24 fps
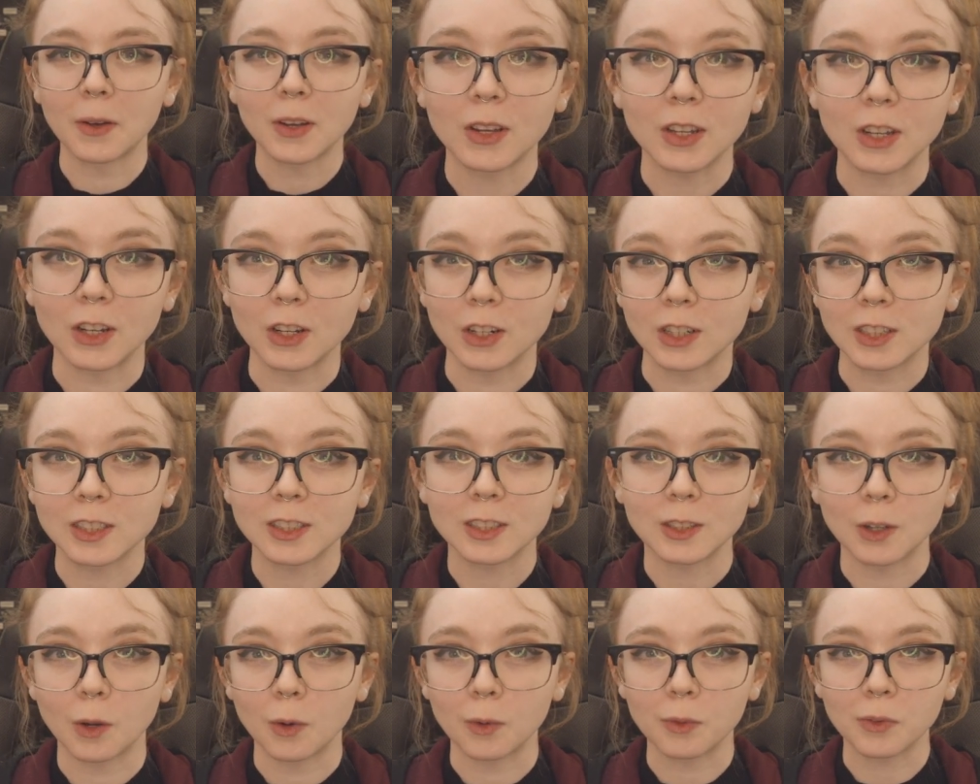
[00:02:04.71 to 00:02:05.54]
you're a
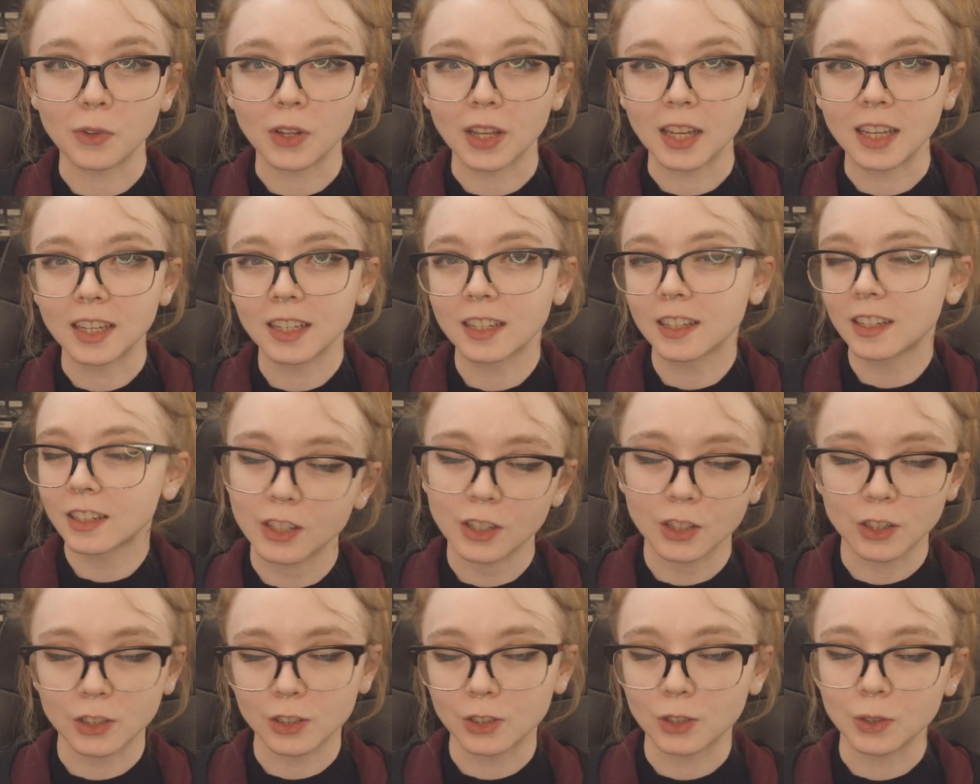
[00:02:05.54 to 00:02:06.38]
snowflake,
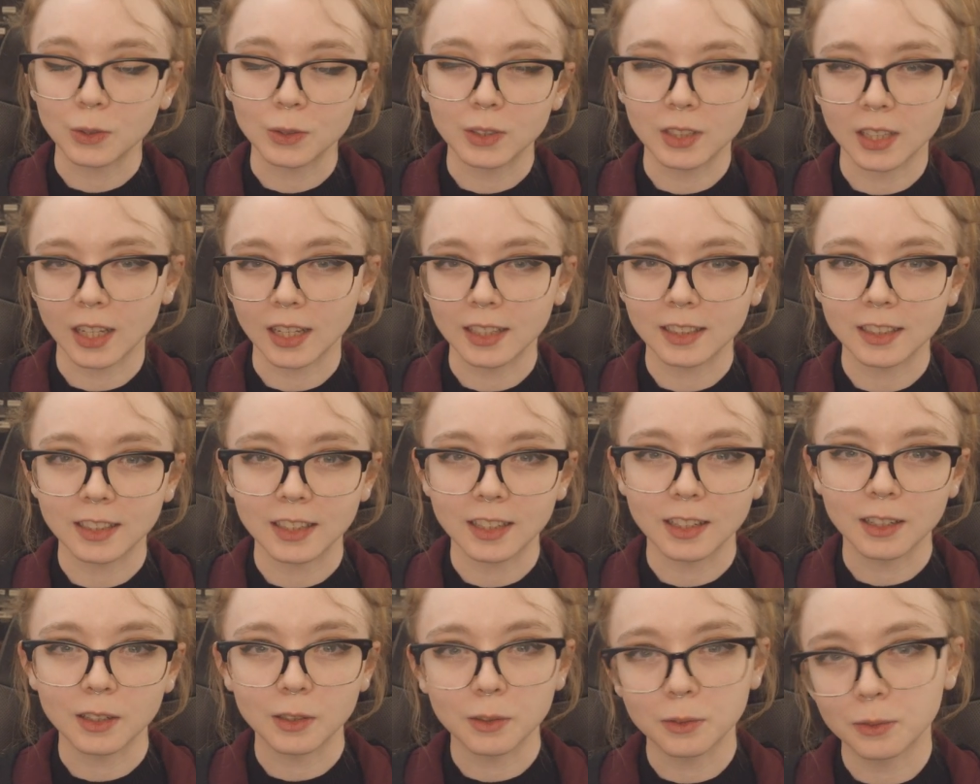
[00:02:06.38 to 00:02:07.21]
you're too
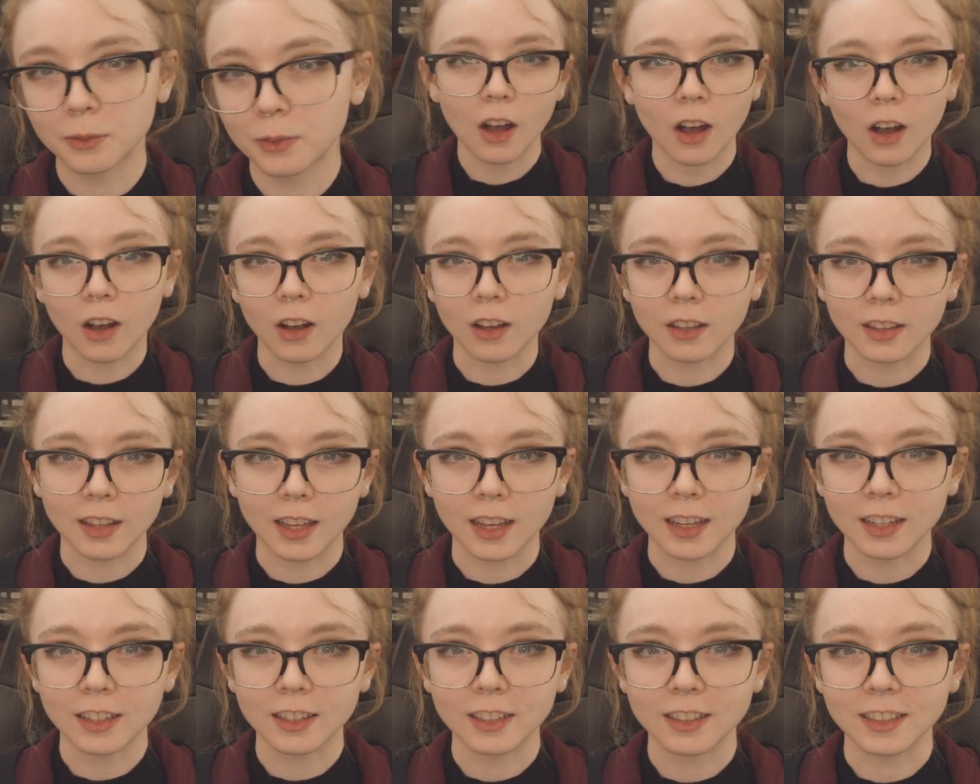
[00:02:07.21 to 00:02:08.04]
sensitive, all
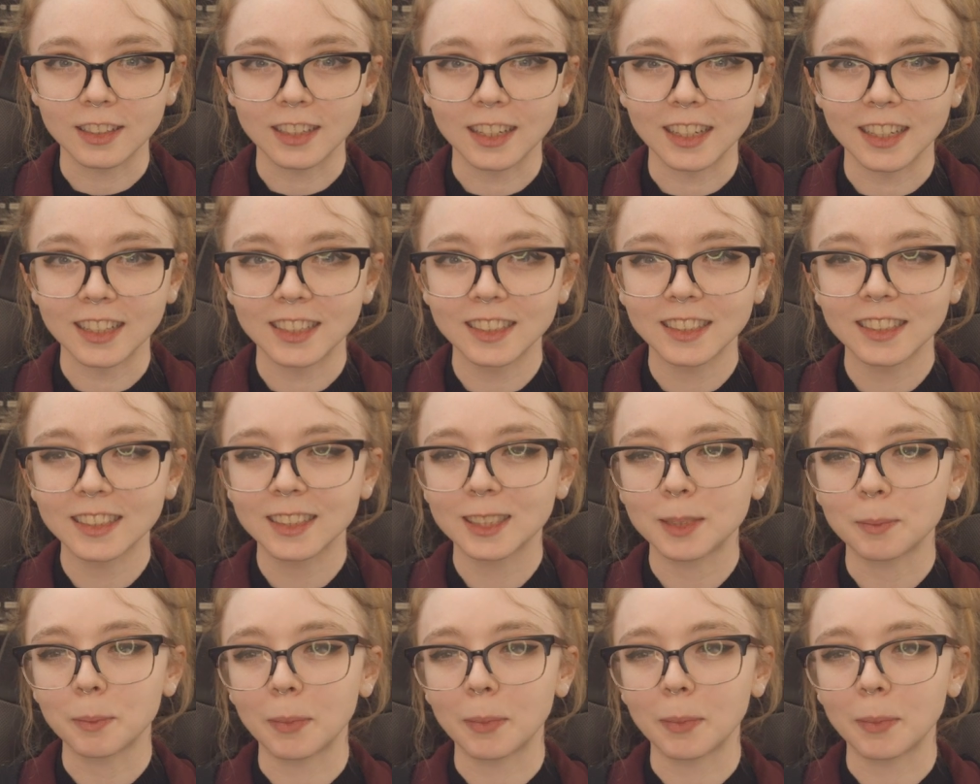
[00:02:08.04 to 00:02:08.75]
that goodness.